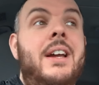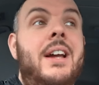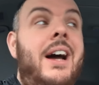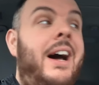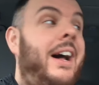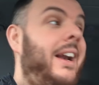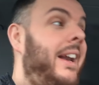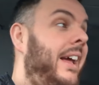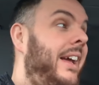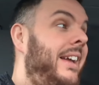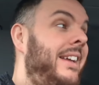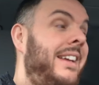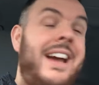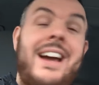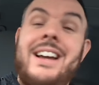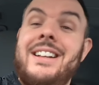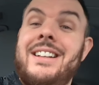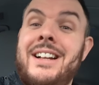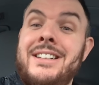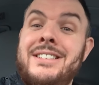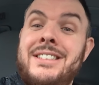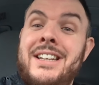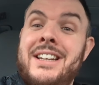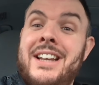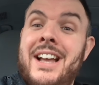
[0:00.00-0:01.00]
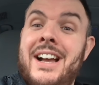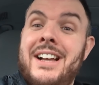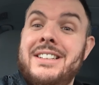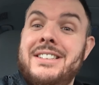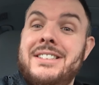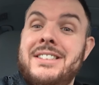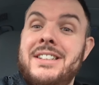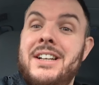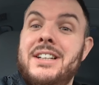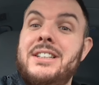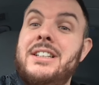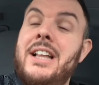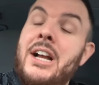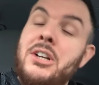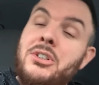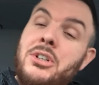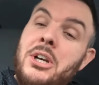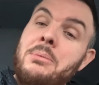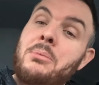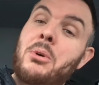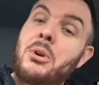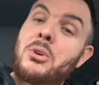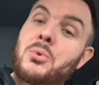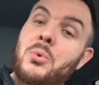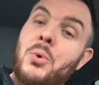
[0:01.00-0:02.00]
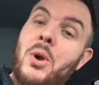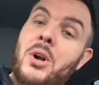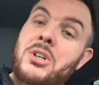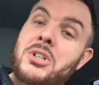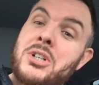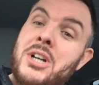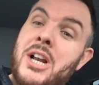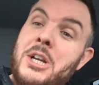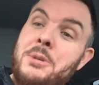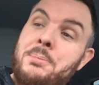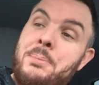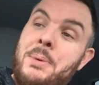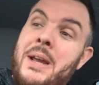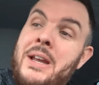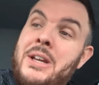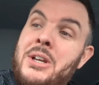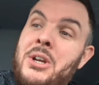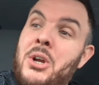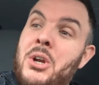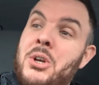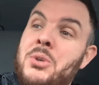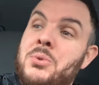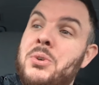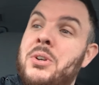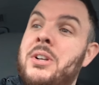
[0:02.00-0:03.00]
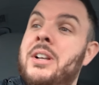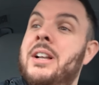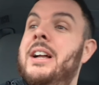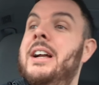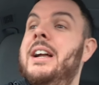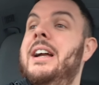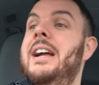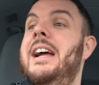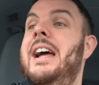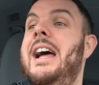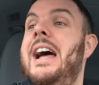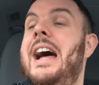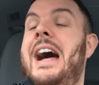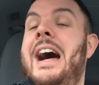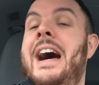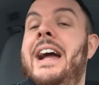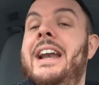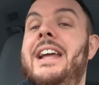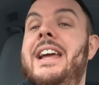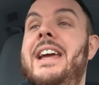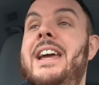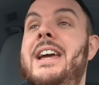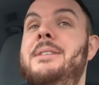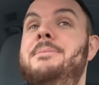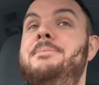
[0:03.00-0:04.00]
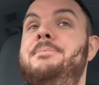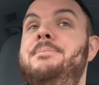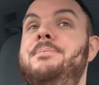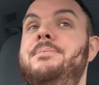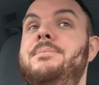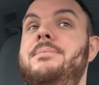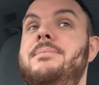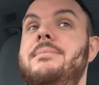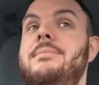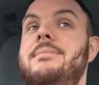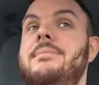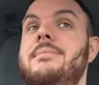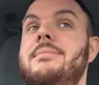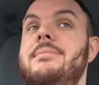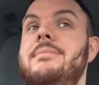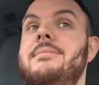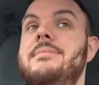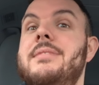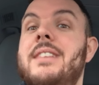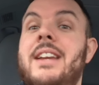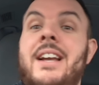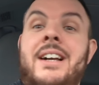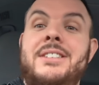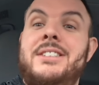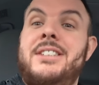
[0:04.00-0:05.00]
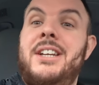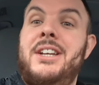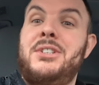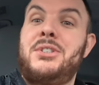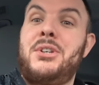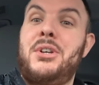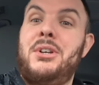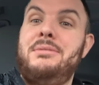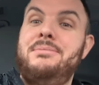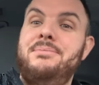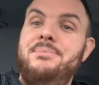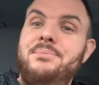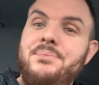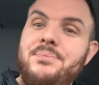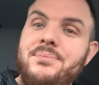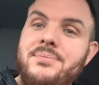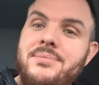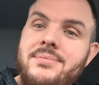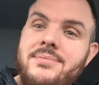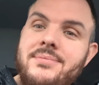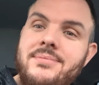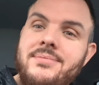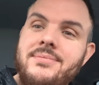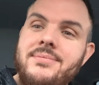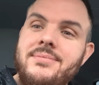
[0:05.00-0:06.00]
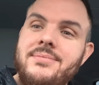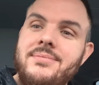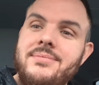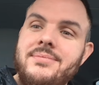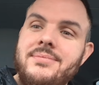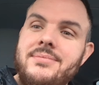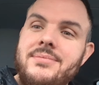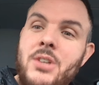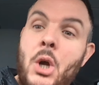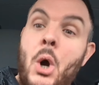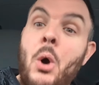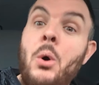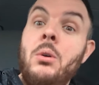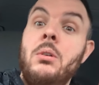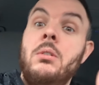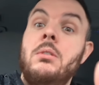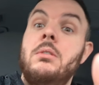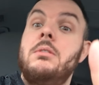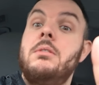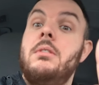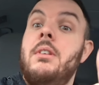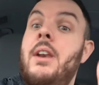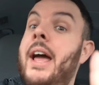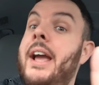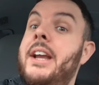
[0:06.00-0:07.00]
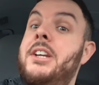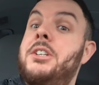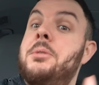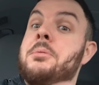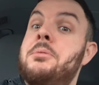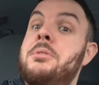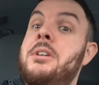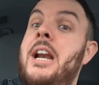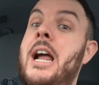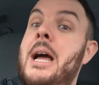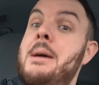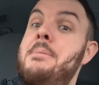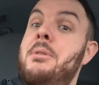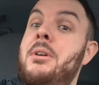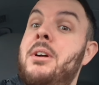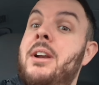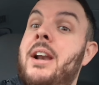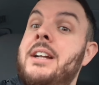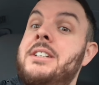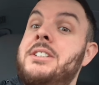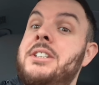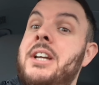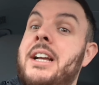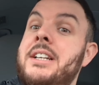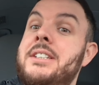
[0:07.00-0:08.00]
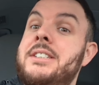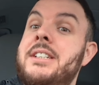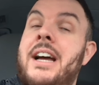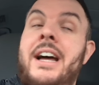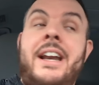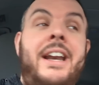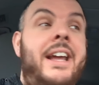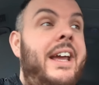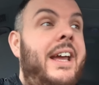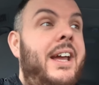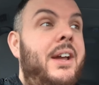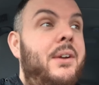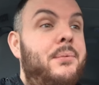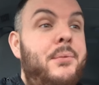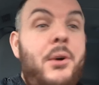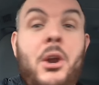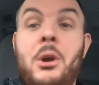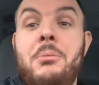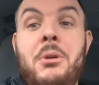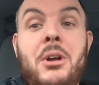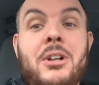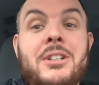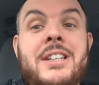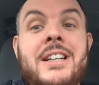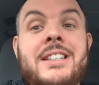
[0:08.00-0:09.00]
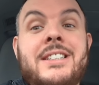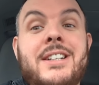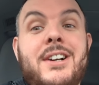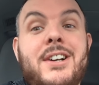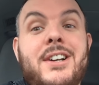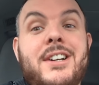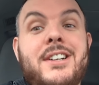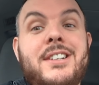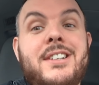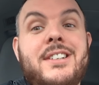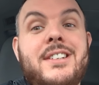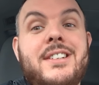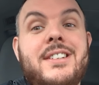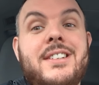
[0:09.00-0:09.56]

And yeah, that's it, guys. Thanks very much for watching, as per usual. And I'll see you soon. Oh, like, subscribe, and all that jazz. And follow me on TikTok.